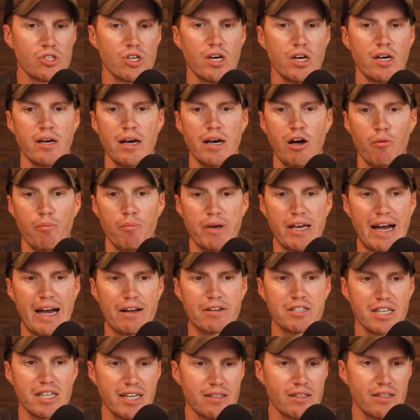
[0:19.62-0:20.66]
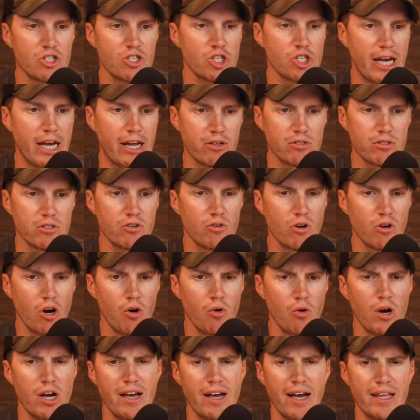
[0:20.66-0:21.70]
Help me out to get this channel to grow.
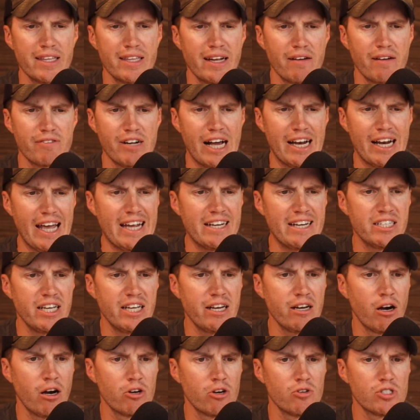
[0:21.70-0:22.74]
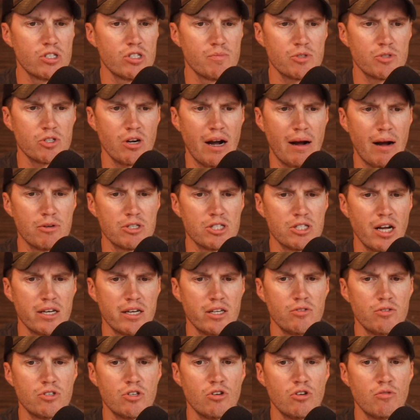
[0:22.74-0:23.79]
I think I've got 1,800 subscribers on
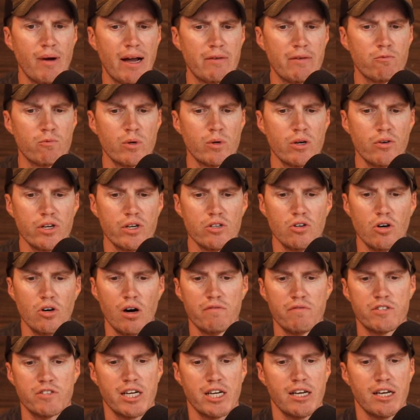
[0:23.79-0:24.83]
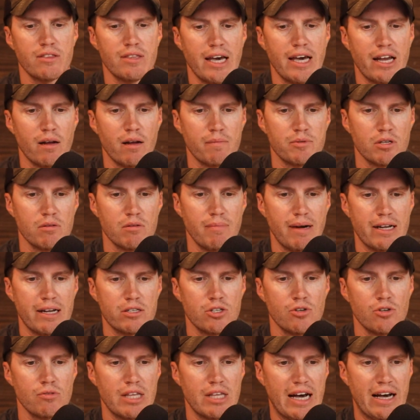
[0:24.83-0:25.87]
YouTube. I'd really love to get that up to about
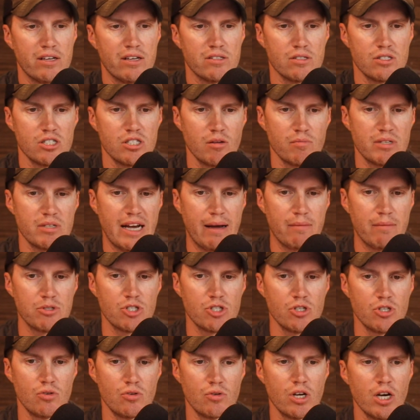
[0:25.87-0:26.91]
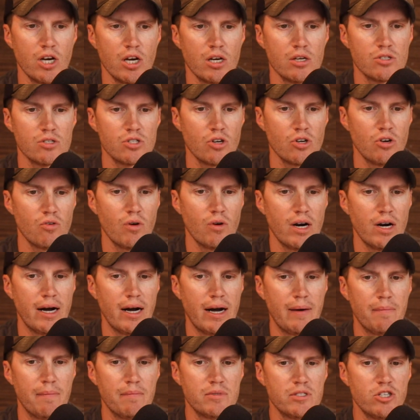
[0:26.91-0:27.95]
2,000 sometime soon. So uh,
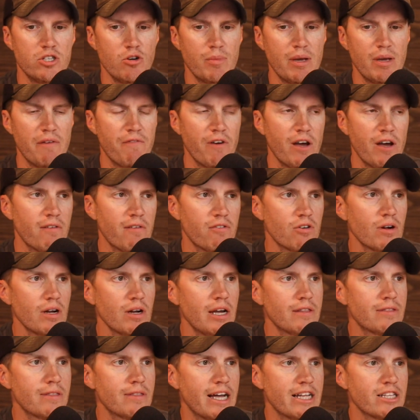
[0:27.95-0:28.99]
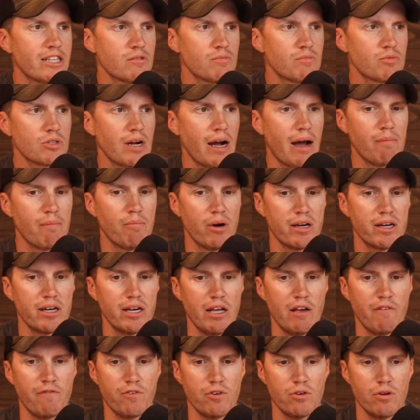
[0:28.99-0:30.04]
do me a favor, hit that subscribe button
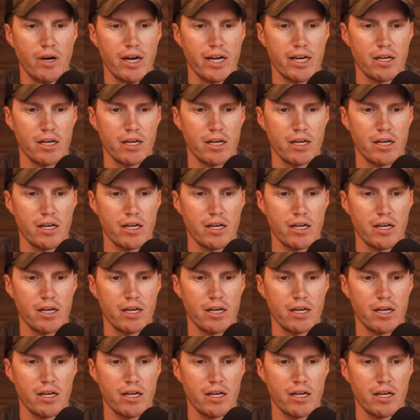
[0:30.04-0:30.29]
if you like